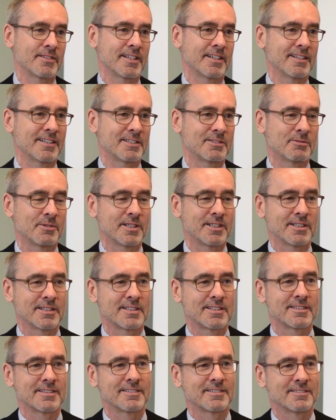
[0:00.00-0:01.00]
That is,
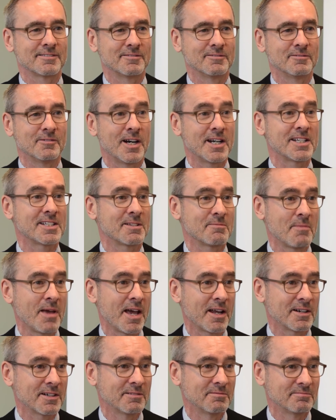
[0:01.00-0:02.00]
why does it
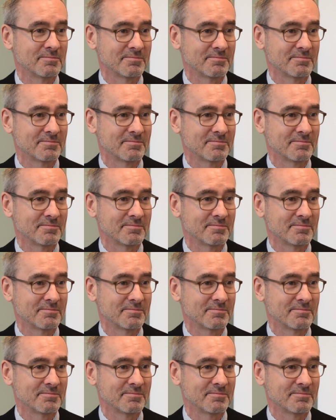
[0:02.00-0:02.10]
matter?